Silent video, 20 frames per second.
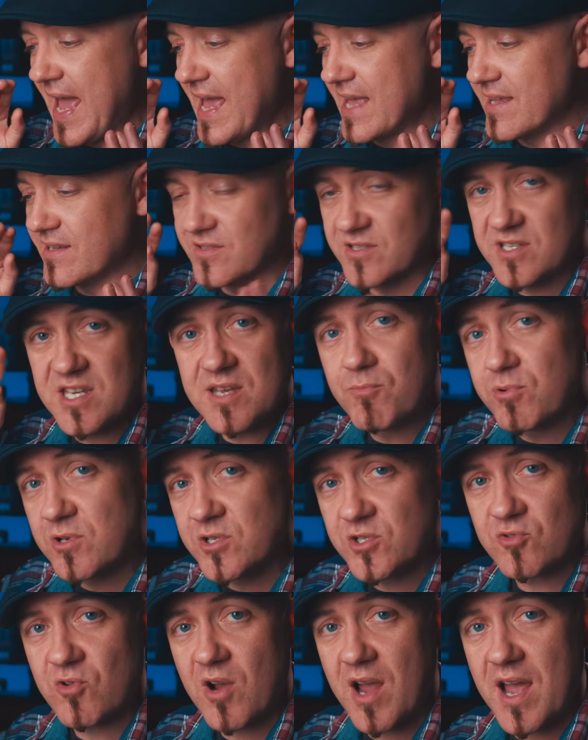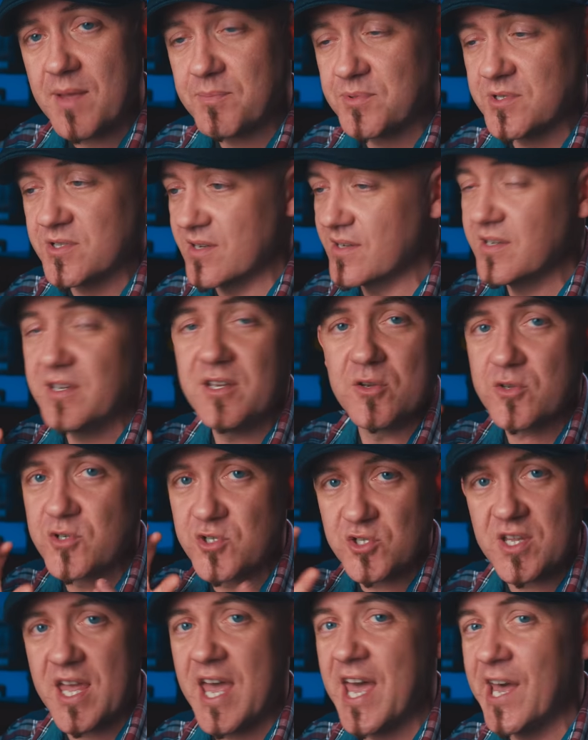and zebra stripes to, you know,
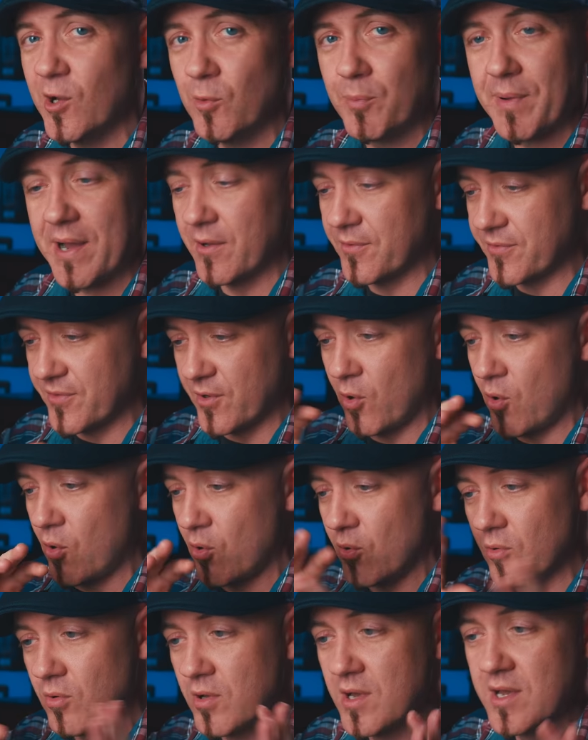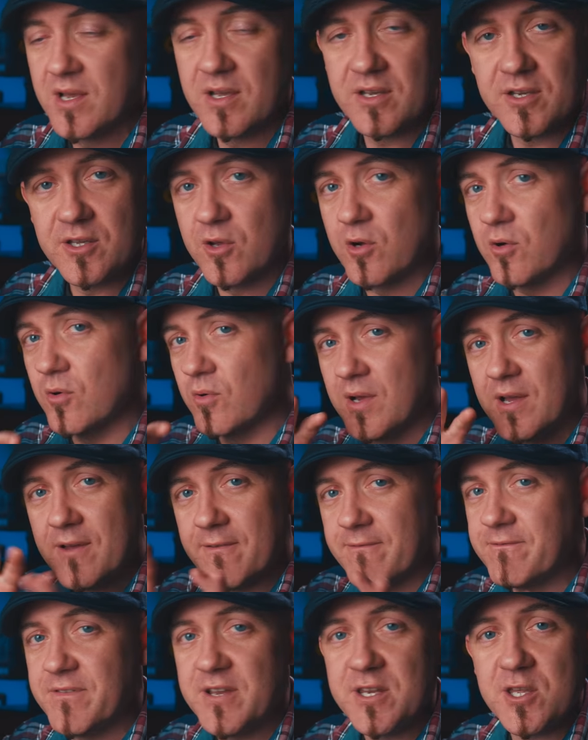just to help out the whole, you know,
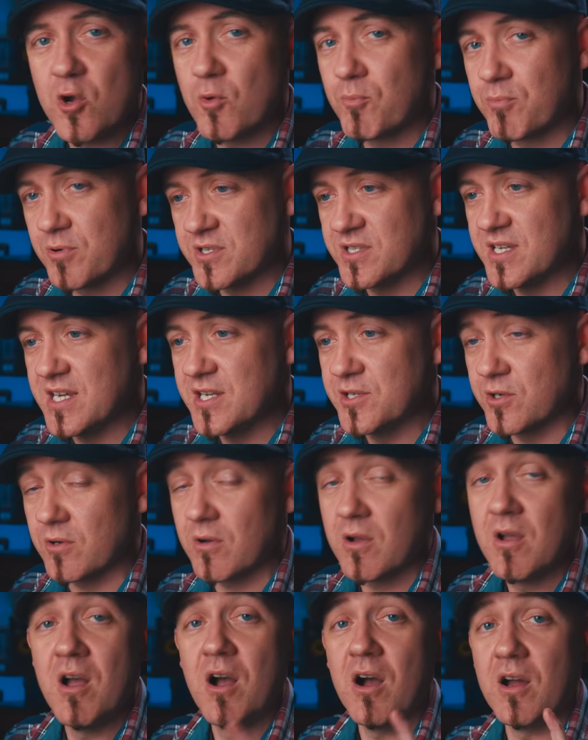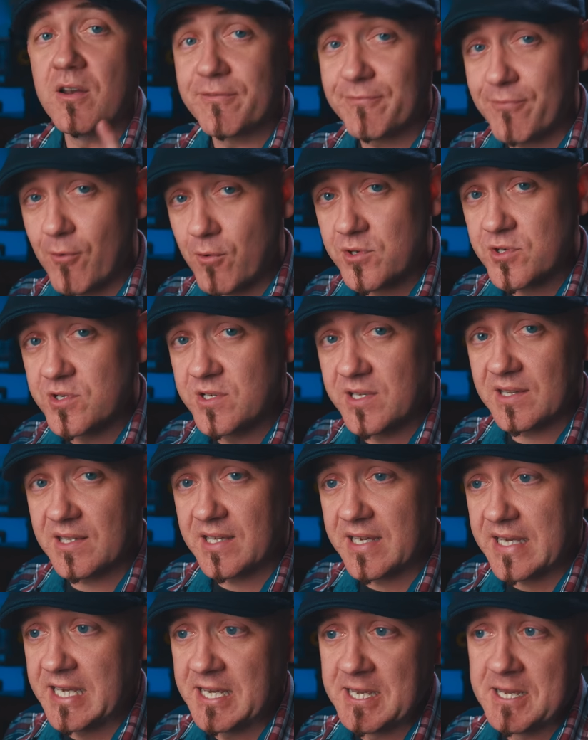video procedure.
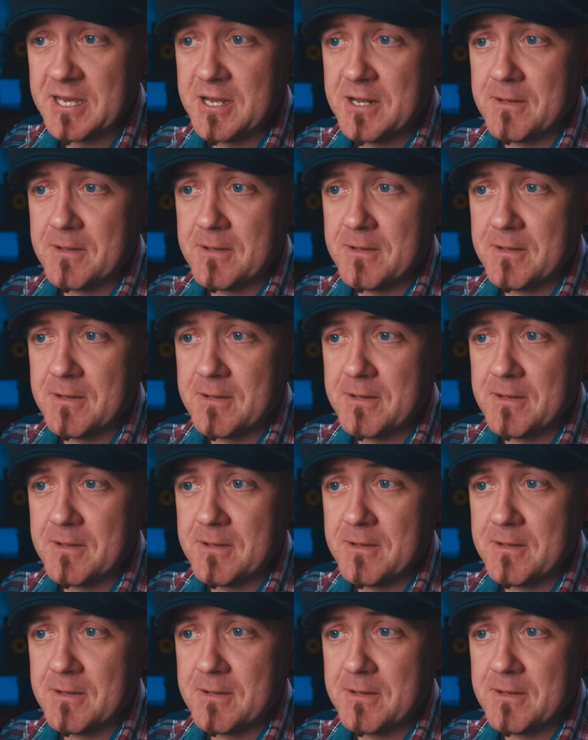Unfortunately,